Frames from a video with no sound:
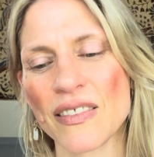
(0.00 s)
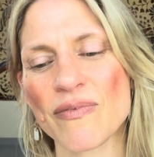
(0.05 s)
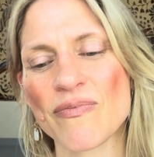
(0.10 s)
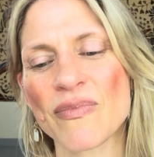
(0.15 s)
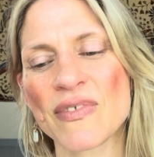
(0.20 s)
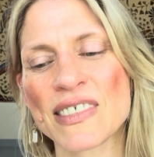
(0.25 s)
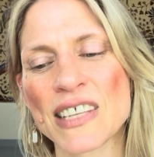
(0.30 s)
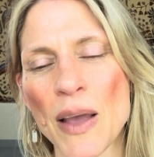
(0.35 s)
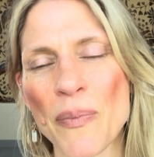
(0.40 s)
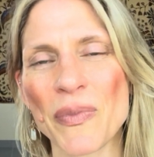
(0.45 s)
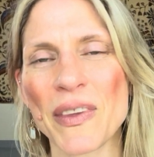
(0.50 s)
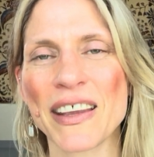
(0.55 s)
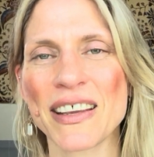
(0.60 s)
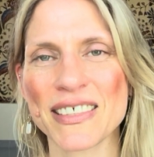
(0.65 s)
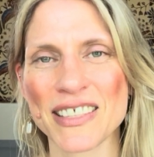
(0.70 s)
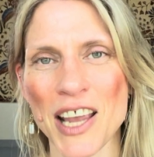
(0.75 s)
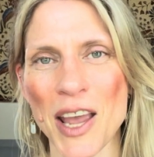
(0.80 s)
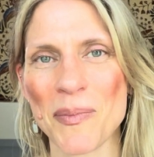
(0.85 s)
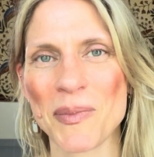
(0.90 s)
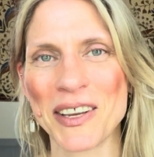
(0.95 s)
something is
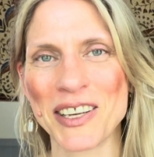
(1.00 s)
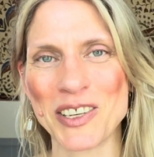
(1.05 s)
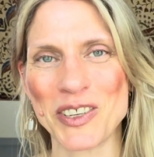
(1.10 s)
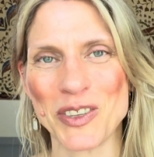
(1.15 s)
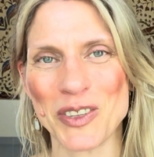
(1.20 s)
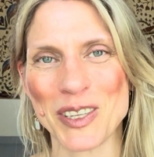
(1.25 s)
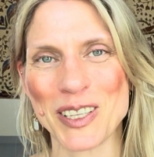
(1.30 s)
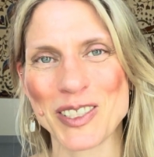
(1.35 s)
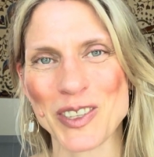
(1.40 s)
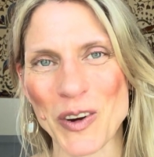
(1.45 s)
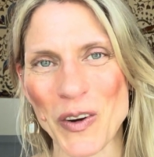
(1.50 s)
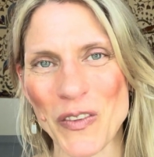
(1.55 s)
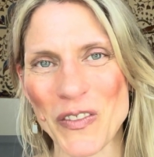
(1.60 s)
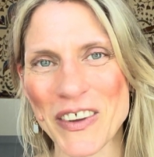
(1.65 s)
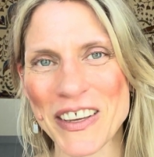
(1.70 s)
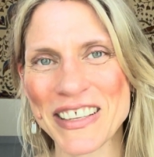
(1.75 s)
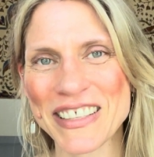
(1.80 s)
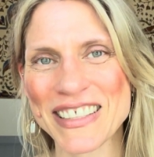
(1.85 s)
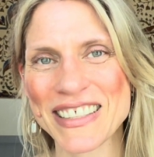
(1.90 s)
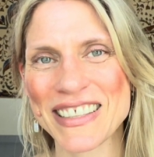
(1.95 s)
coming to the
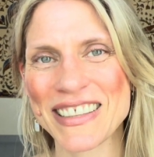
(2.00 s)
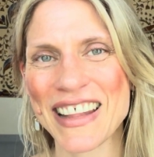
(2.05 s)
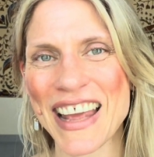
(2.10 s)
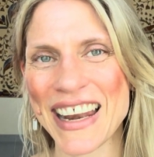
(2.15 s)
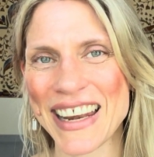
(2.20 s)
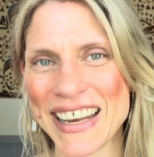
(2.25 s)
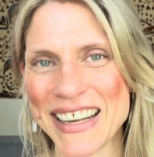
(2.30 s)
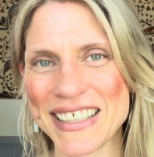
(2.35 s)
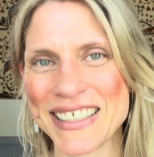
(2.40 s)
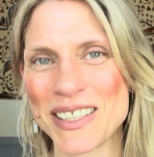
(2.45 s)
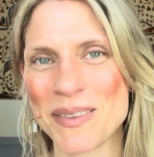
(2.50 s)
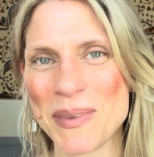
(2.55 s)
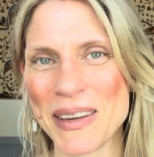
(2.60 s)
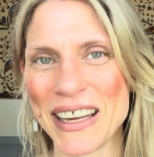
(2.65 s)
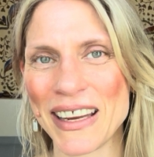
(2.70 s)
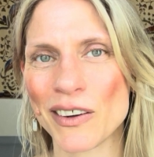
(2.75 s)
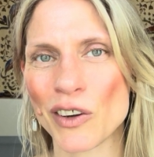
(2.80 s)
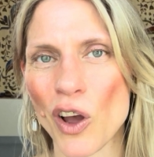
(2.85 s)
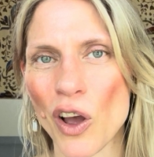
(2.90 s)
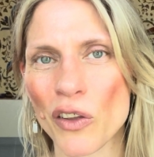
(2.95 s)
surface that needs to be
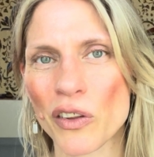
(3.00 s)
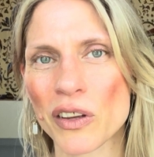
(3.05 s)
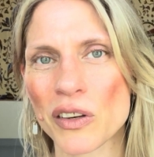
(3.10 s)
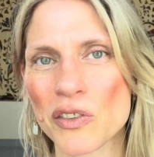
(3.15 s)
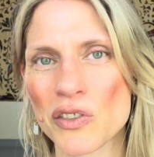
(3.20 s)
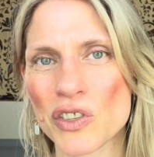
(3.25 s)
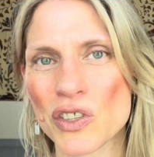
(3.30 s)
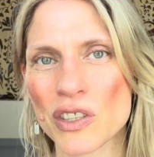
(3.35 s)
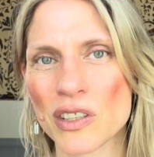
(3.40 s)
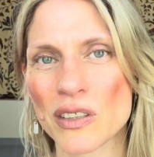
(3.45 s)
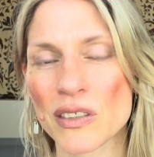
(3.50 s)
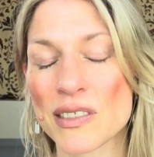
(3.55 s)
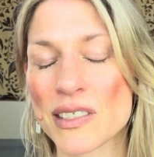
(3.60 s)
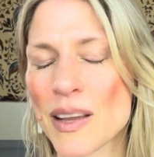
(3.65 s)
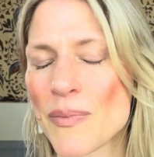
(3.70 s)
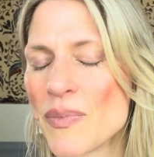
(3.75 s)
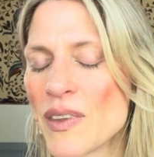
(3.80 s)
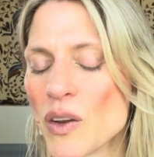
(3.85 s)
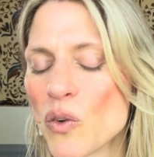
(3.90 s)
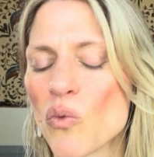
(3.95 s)
acknowledged.
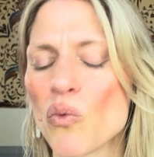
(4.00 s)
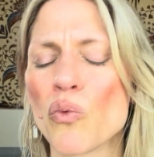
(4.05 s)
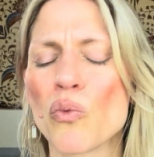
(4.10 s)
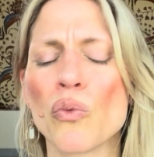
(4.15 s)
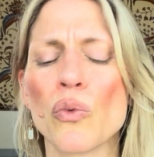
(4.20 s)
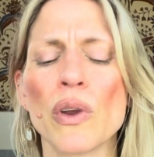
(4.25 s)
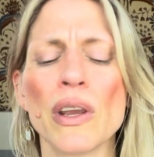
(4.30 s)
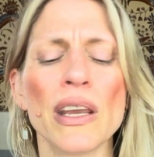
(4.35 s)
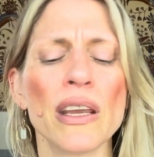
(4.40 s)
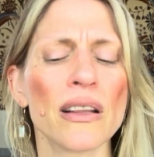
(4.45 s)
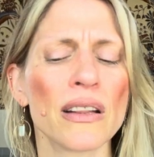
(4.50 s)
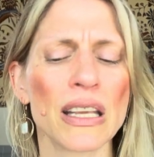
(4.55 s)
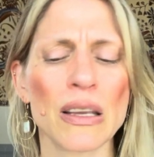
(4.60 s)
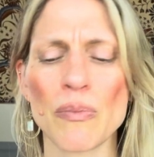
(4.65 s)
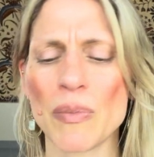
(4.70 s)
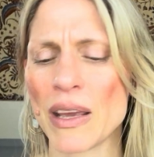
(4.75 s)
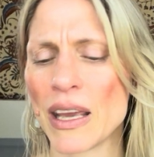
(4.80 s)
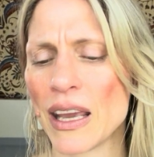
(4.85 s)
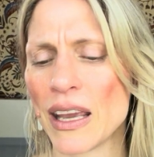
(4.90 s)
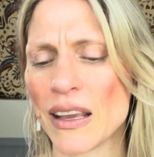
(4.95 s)
Something really
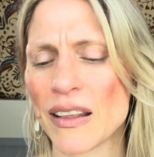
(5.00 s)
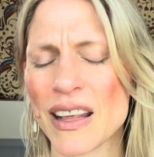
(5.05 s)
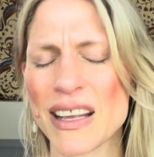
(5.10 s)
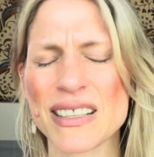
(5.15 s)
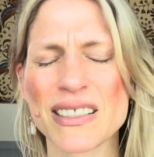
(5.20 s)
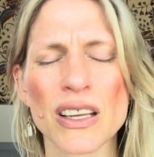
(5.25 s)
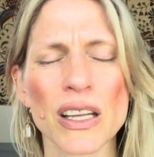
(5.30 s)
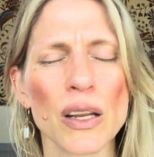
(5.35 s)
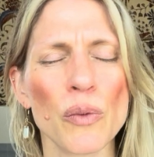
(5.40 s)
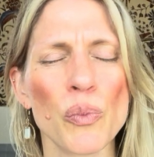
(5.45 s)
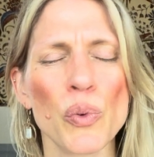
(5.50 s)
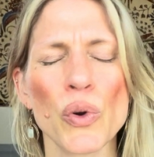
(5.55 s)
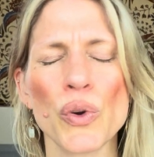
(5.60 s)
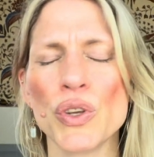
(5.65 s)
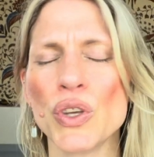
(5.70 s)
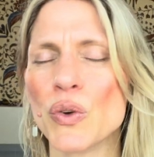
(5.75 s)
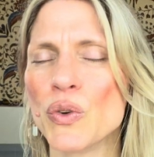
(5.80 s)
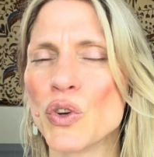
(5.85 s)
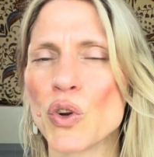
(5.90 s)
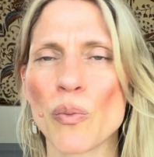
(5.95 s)
big that's going to put
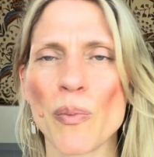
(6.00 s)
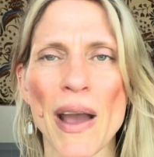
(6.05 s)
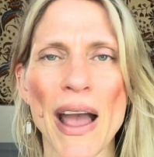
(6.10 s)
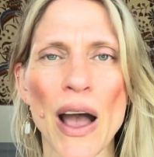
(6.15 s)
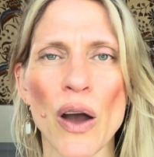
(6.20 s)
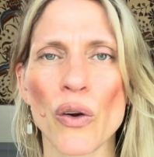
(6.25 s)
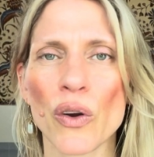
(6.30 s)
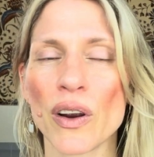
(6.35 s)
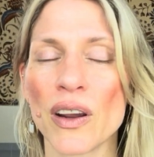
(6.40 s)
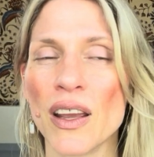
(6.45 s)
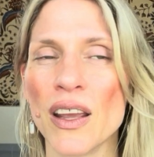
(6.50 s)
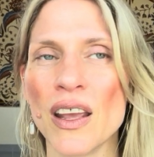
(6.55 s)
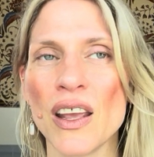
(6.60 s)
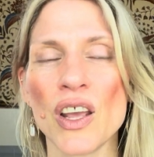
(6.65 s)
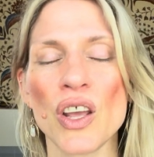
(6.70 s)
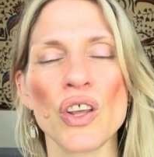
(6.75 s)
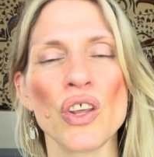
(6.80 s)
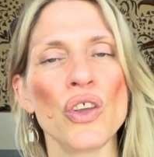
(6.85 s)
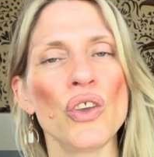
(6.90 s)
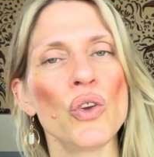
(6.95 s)
you in your power.
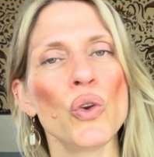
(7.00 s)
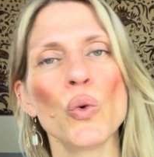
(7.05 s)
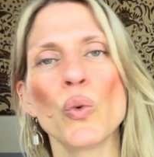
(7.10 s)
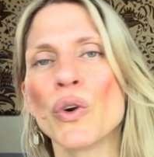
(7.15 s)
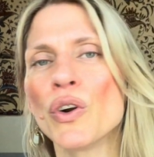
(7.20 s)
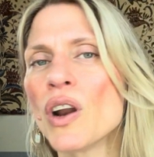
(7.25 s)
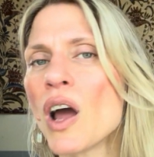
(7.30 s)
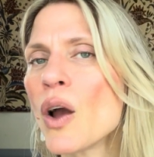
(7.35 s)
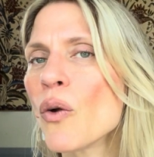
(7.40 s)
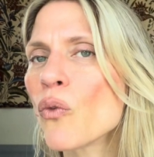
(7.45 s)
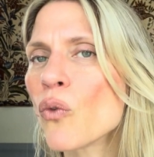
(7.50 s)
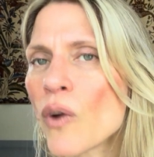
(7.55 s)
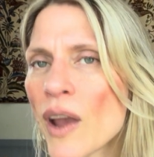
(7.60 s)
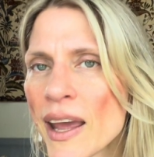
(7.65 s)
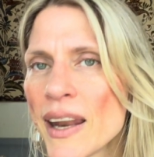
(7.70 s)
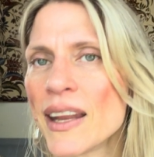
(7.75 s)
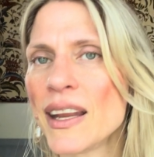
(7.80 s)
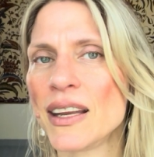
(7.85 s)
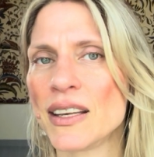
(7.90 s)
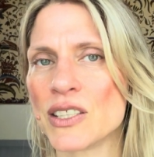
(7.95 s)
You were not
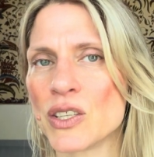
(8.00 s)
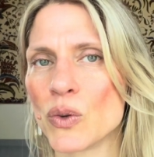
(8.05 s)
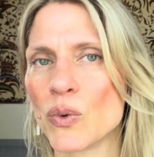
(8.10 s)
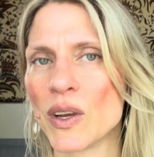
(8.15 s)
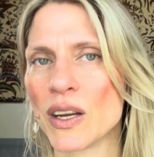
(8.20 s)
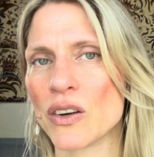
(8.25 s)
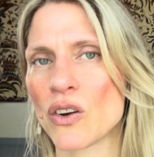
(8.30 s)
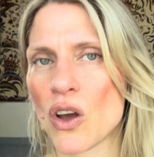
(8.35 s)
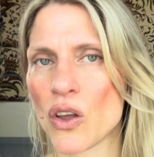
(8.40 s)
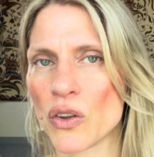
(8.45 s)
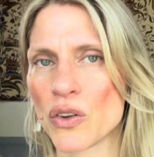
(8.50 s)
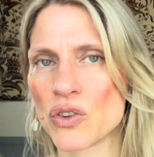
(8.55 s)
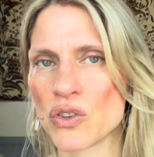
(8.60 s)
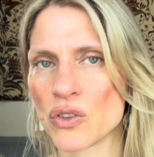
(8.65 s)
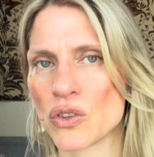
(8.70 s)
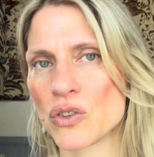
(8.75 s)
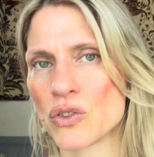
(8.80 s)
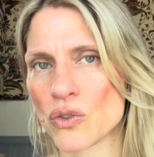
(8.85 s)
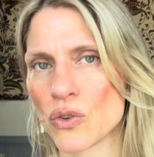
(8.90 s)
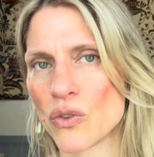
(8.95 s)
ready to acknowledge
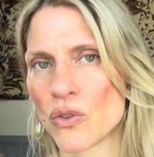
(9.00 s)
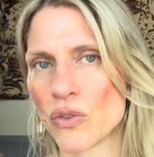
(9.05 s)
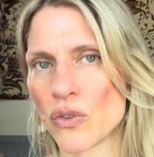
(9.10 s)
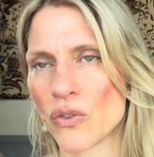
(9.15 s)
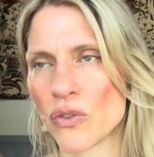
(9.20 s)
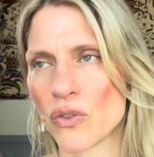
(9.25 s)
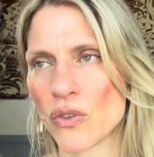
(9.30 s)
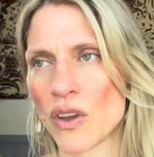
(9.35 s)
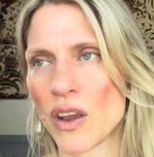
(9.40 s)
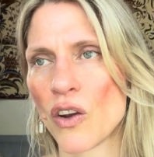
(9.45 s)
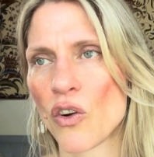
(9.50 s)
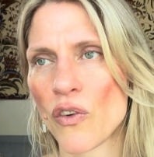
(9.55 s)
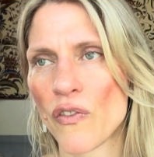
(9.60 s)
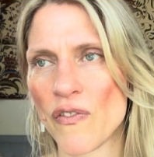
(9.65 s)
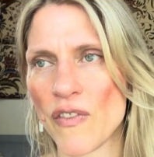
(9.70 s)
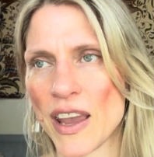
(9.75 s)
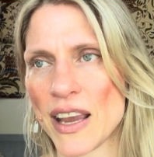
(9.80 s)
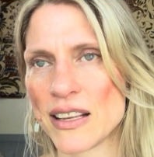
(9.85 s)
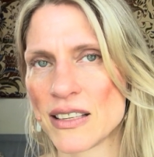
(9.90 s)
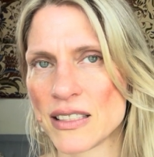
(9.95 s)
the truth or
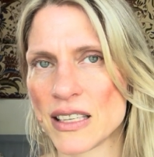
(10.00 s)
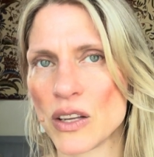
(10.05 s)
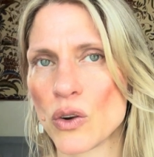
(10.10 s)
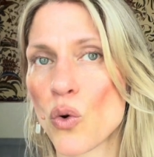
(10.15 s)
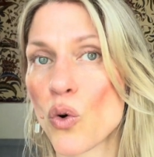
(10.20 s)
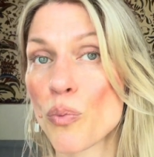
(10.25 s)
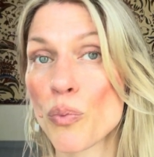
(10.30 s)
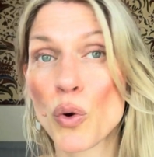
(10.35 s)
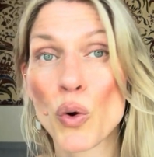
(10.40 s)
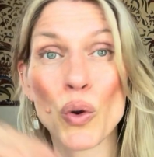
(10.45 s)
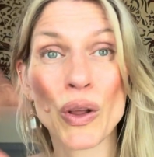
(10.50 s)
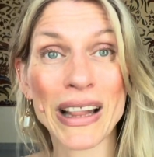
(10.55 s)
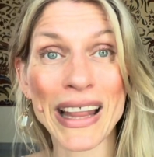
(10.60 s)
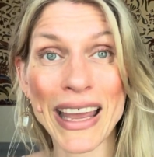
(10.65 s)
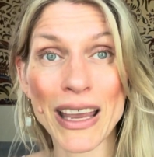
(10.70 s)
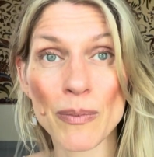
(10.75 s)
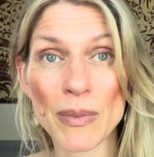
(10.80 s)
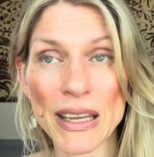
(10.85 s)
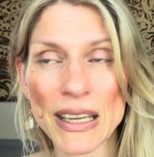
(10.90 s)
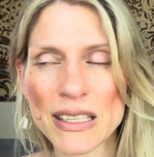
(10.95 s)
face it or
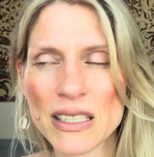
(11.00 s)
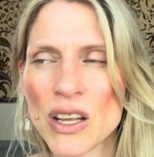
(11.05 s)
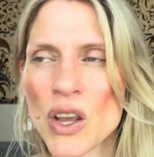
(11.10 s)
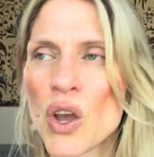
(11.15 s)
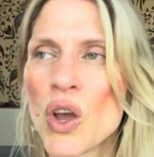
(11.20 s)
proclaim it